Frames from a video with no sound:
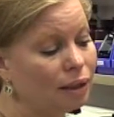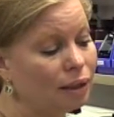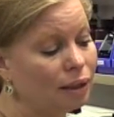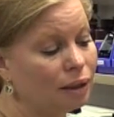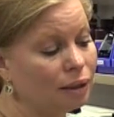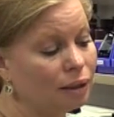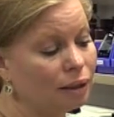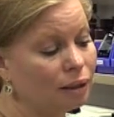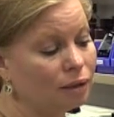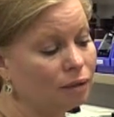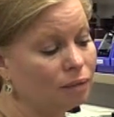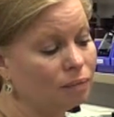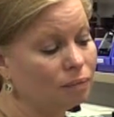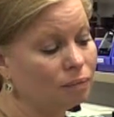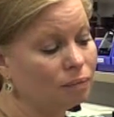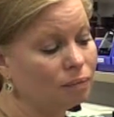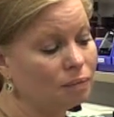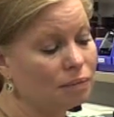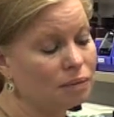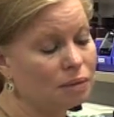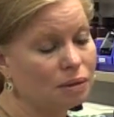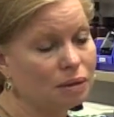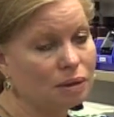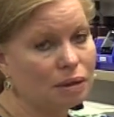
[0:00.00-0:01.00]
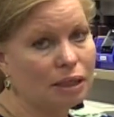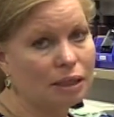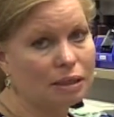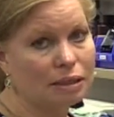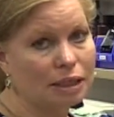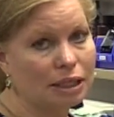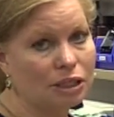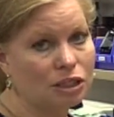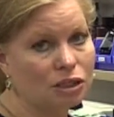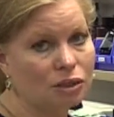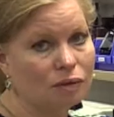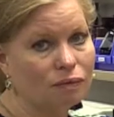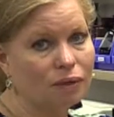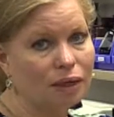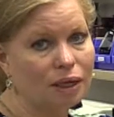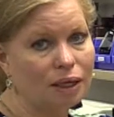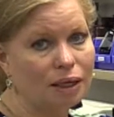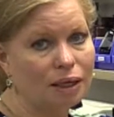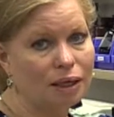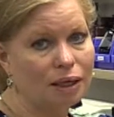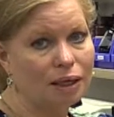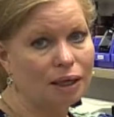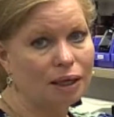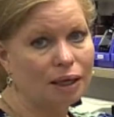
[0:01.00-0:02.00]
um, a section of
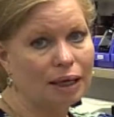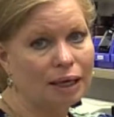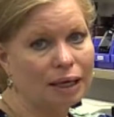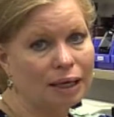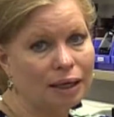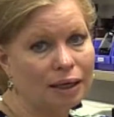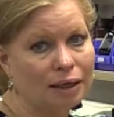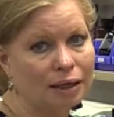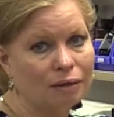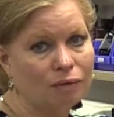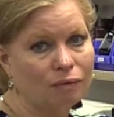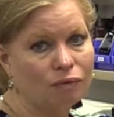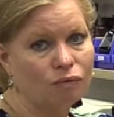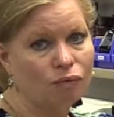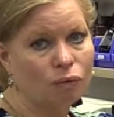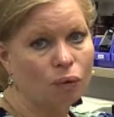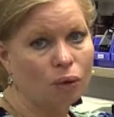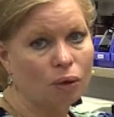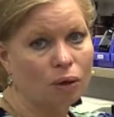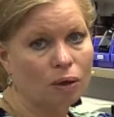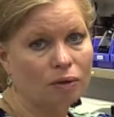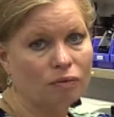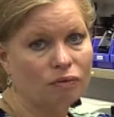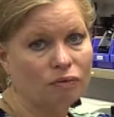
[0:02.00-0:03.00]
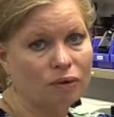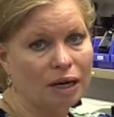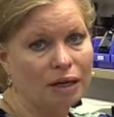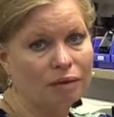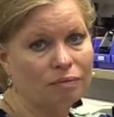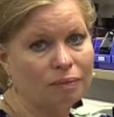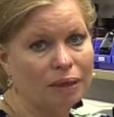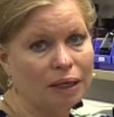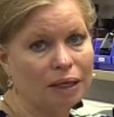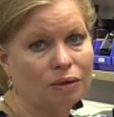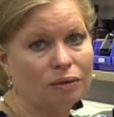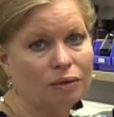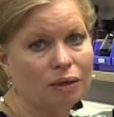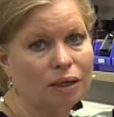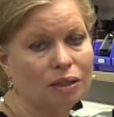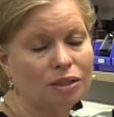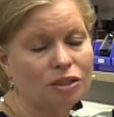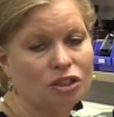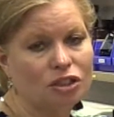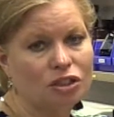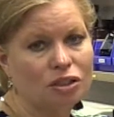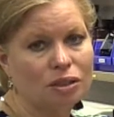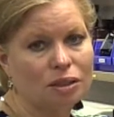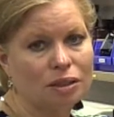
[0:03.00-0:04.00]
kidney at four or five
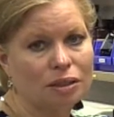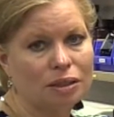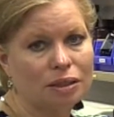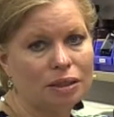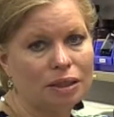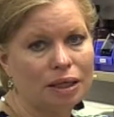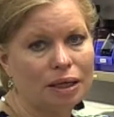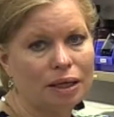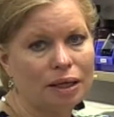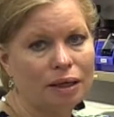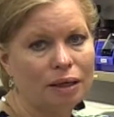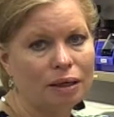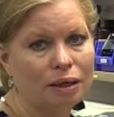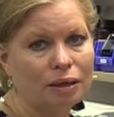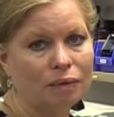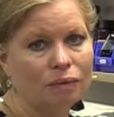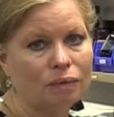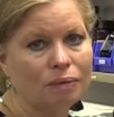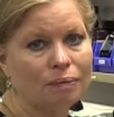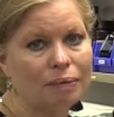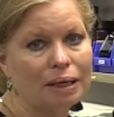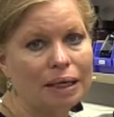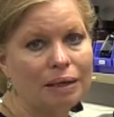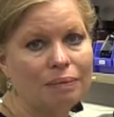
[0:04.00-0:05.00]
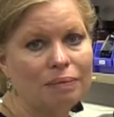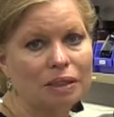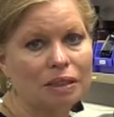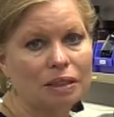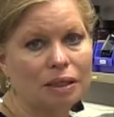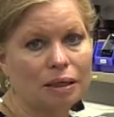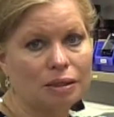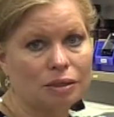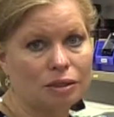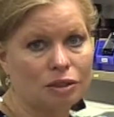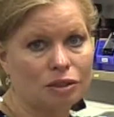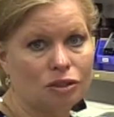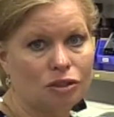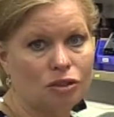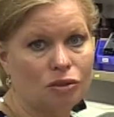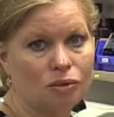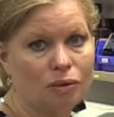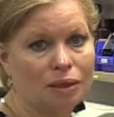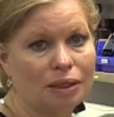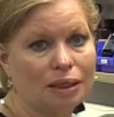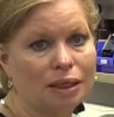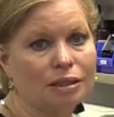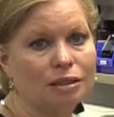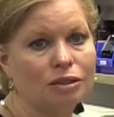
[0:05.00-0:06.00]
microns just to see what my hematoxylin is
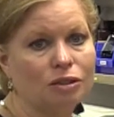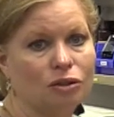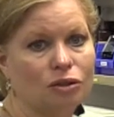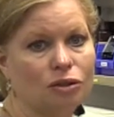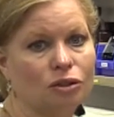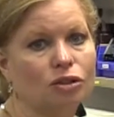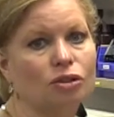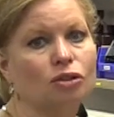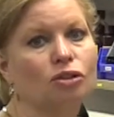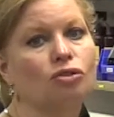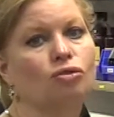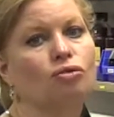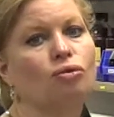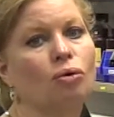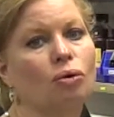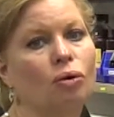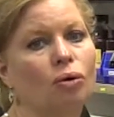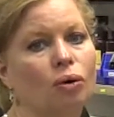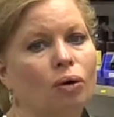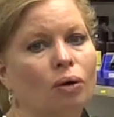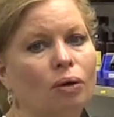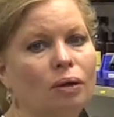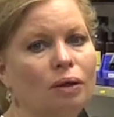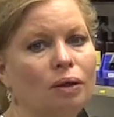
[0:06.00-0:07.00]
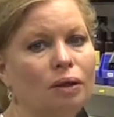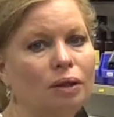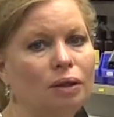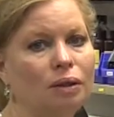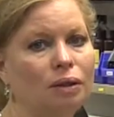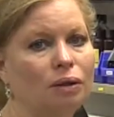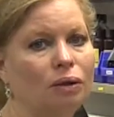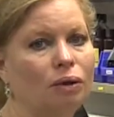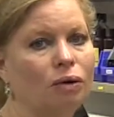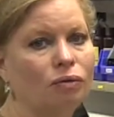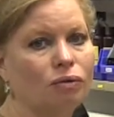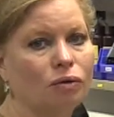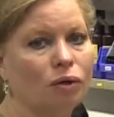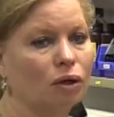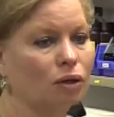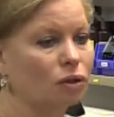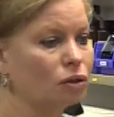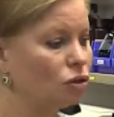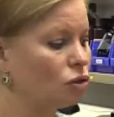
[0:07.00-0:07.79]
doing. That's a good control, overall